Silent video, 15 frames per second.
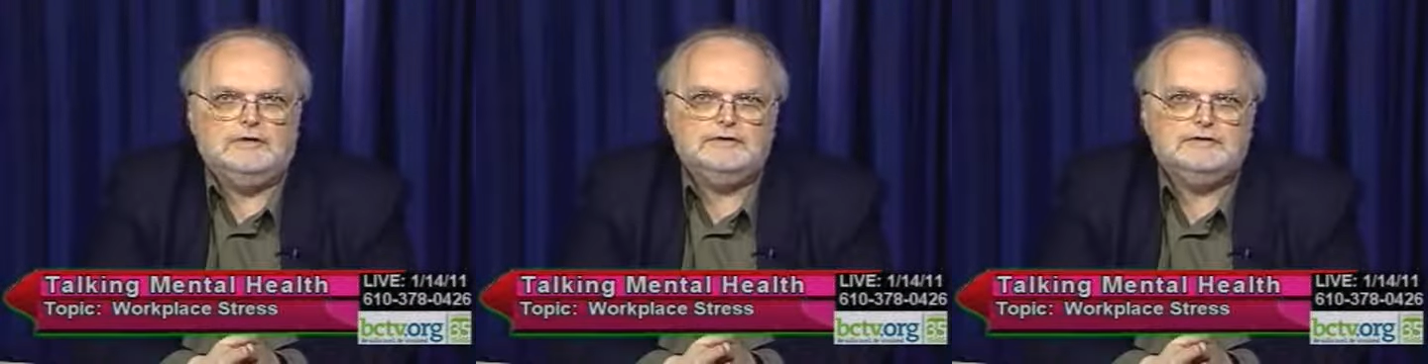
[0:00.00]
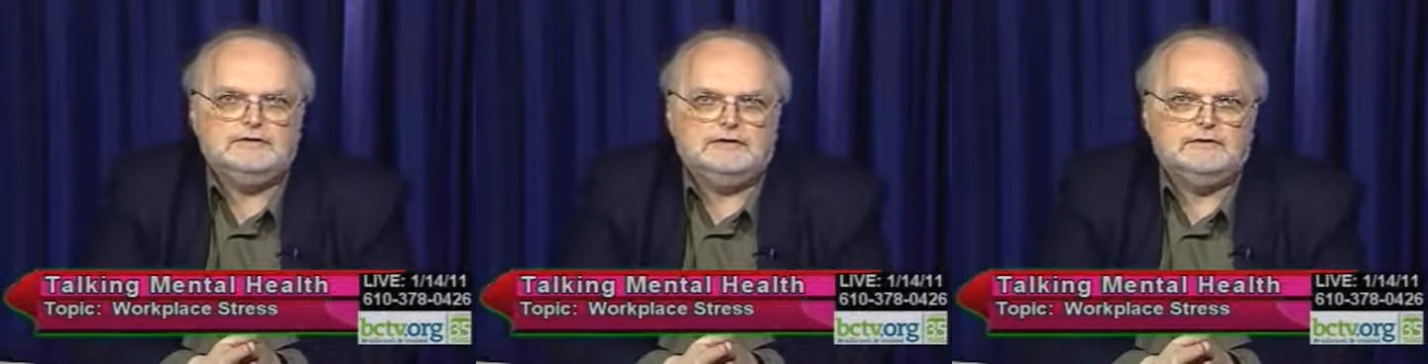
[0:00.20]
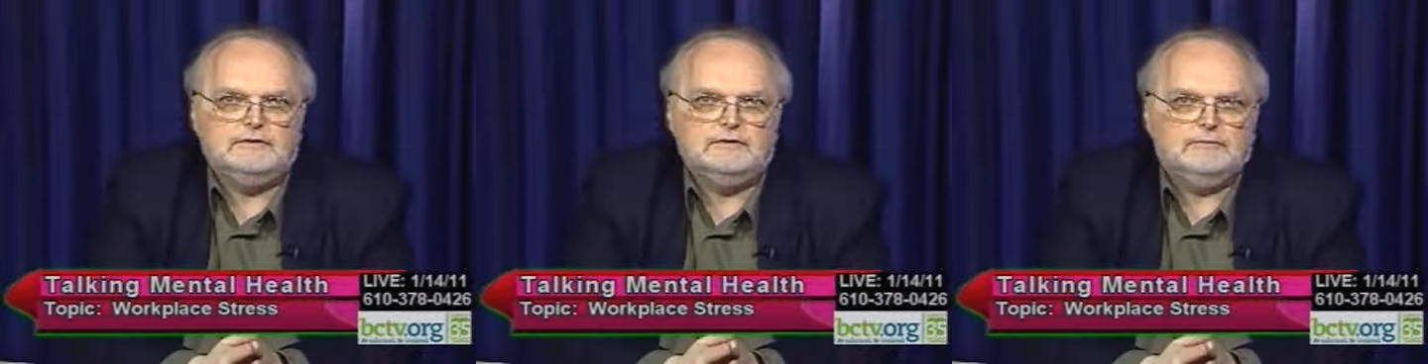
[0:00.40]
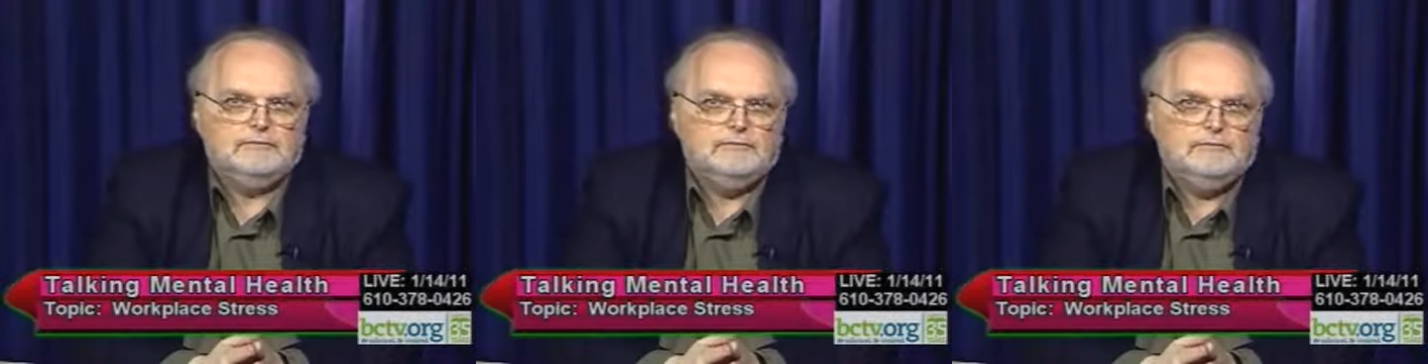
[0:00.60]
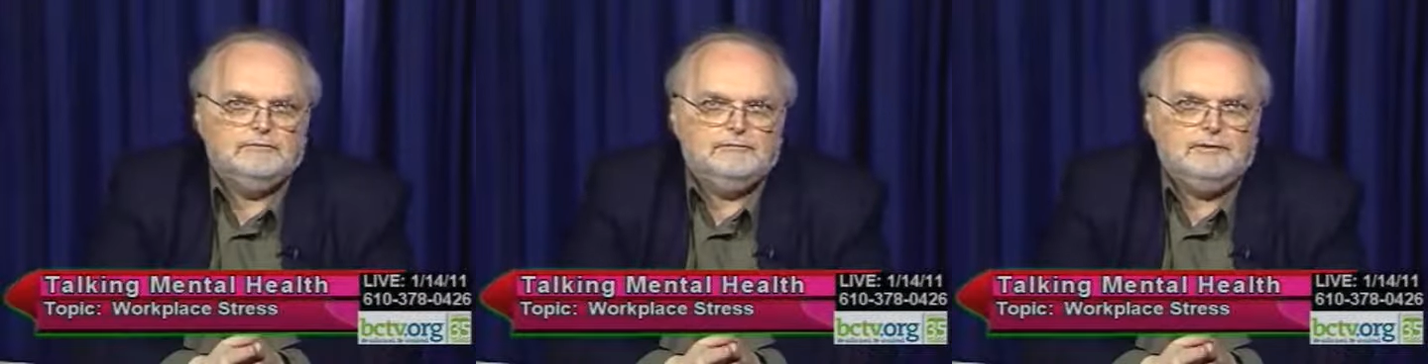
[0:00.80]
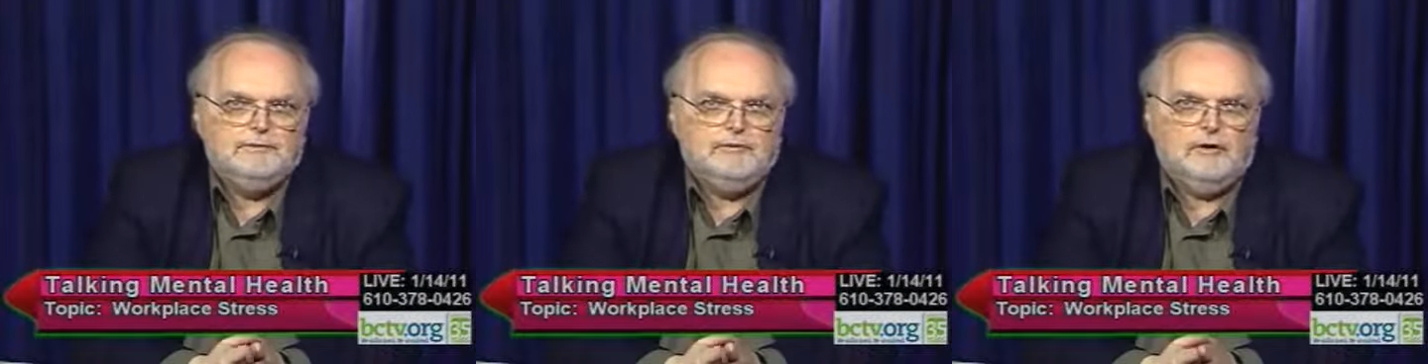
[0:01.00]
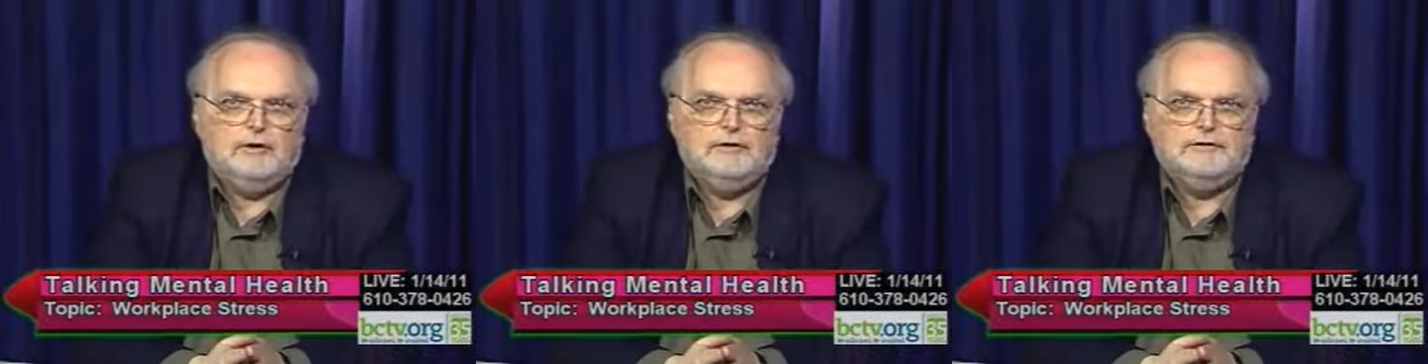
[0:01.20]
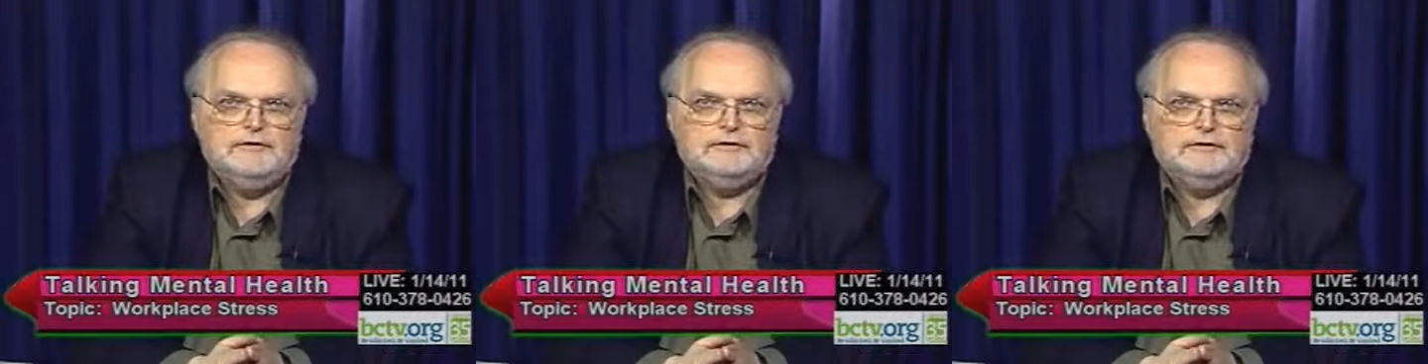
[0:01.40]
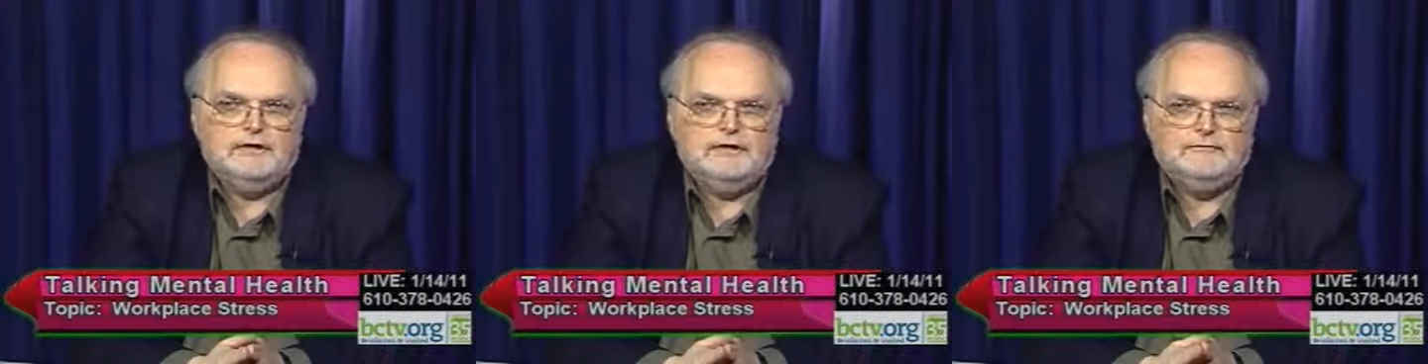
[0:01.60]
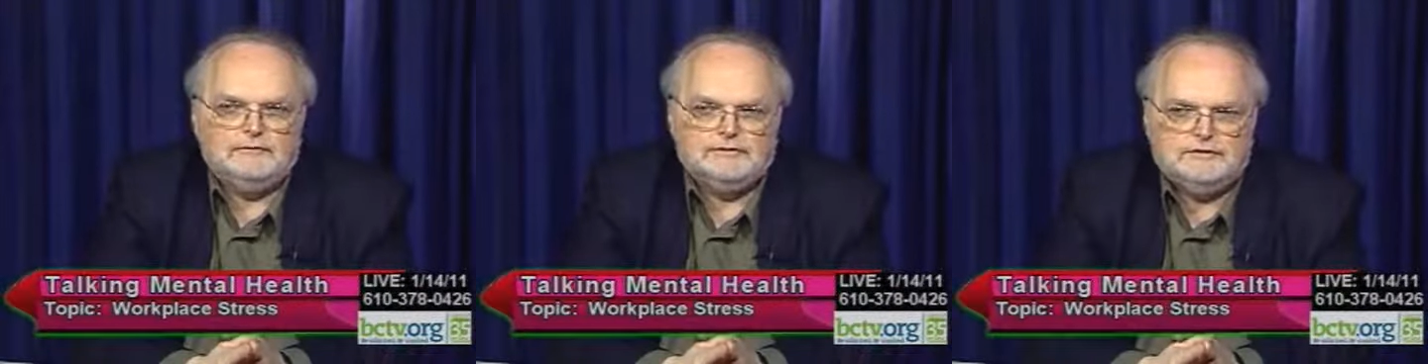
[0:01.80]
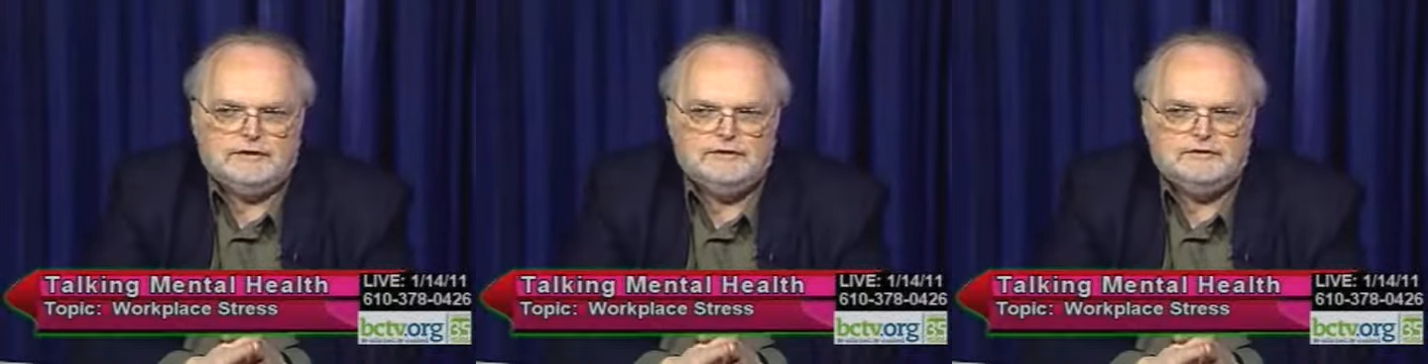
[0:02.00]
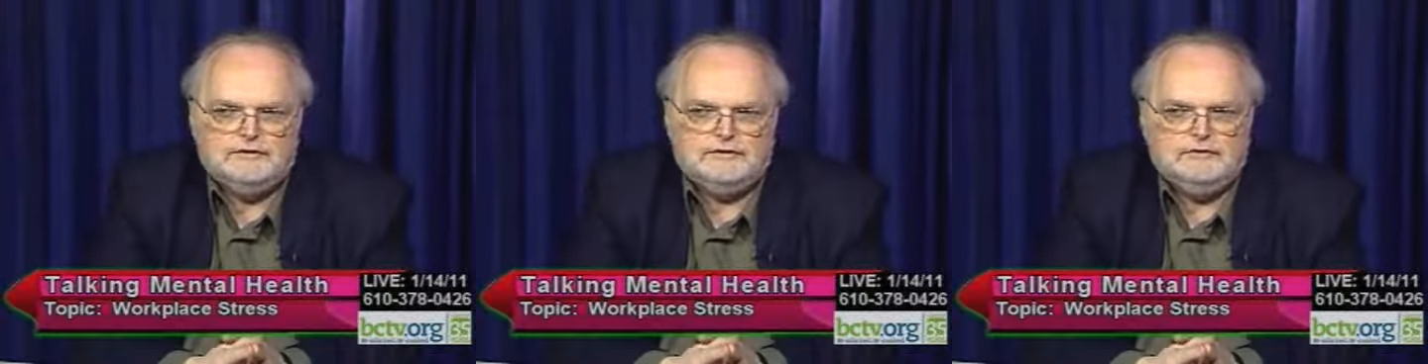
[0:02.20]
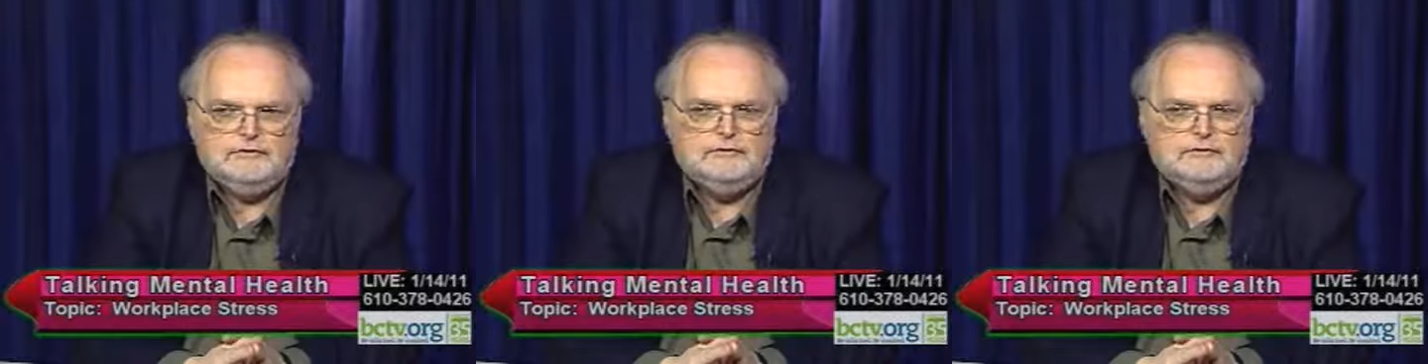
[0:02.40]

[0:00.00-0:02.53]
us and be part of this conversation.